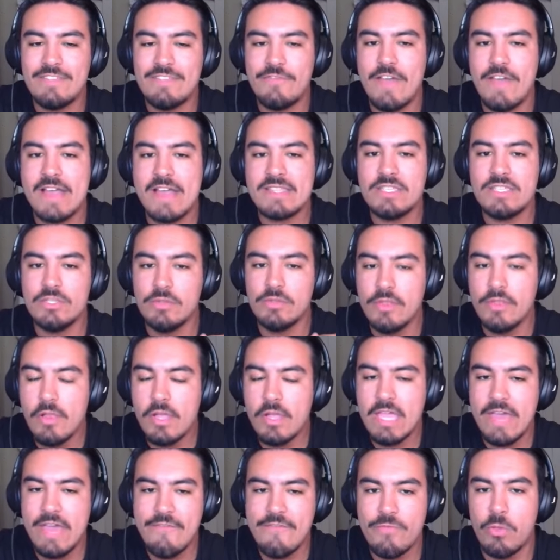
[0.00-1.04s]
In fact, you
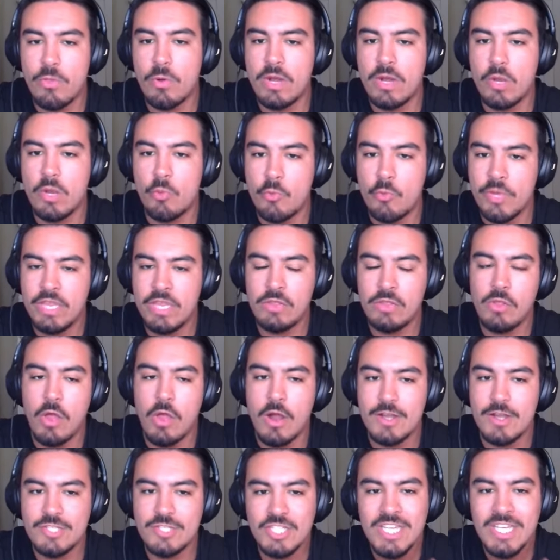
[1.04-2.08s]
look at Florida writ
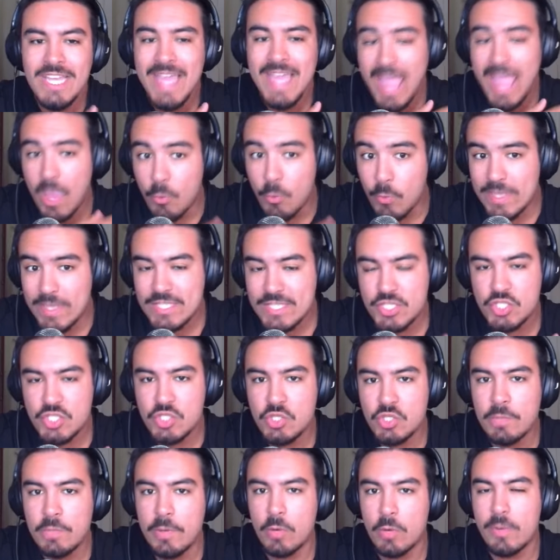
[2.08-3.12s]
large, it went
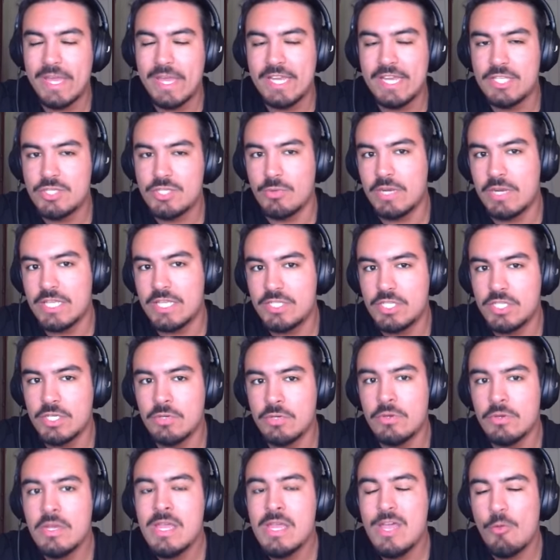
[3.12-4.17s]
super red in
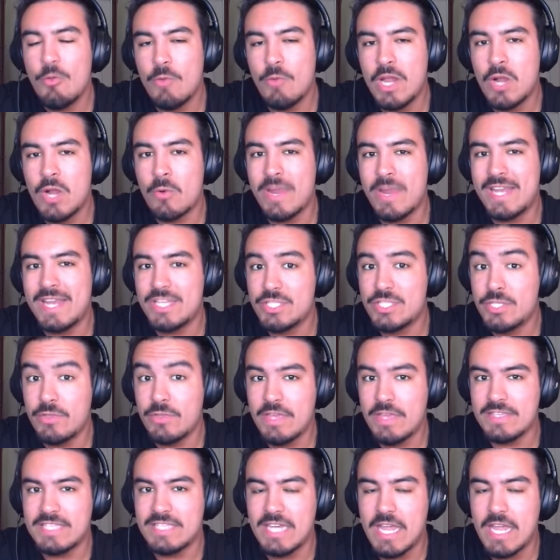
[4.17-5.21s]
22, went red in
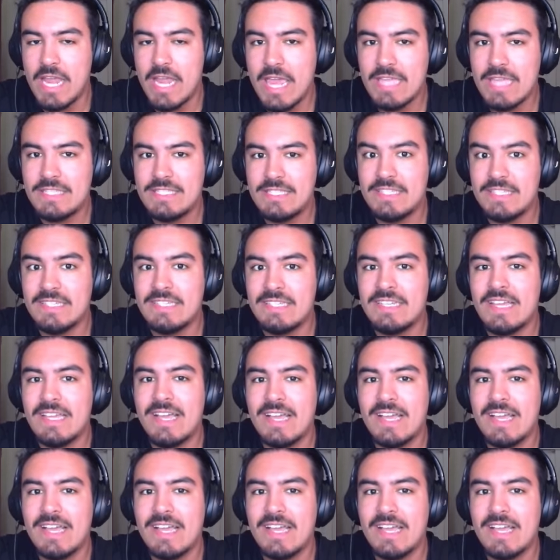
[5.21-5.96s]
2018.